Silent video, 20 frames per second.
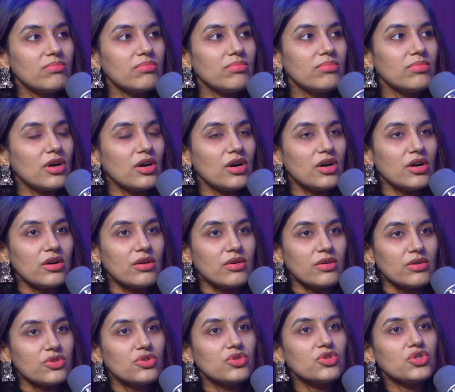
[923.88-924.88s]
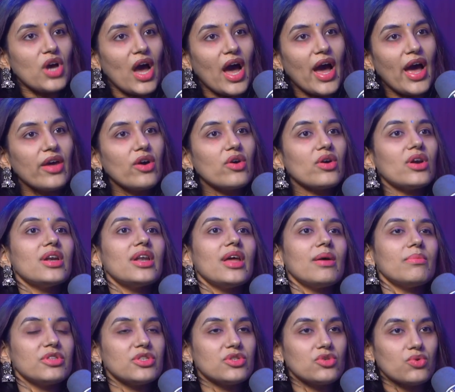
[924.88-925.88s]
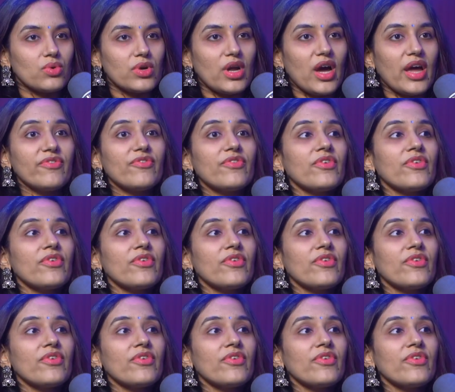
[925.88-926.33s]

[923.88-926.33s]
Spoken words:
a chai or a lemon soda,